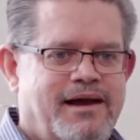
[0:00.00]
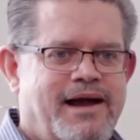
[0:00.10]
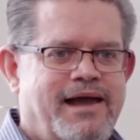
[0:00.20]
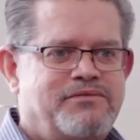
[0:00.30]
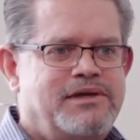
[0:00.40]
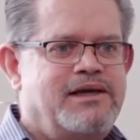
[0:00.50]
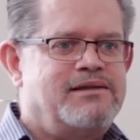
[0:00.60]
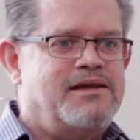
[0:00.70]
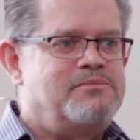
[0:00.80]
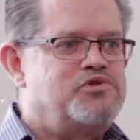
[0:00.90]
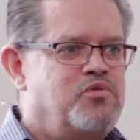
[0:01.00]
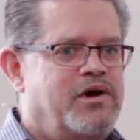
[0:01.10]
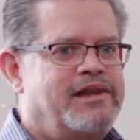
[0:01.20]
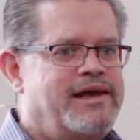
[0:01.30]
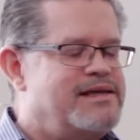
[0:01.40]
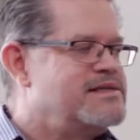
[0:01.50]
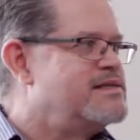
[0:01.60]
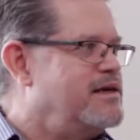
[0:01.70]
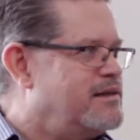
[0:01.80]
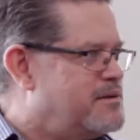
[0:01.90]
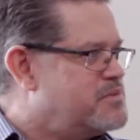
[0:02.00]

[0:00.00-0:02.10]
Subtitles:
I have to get them to where they can see it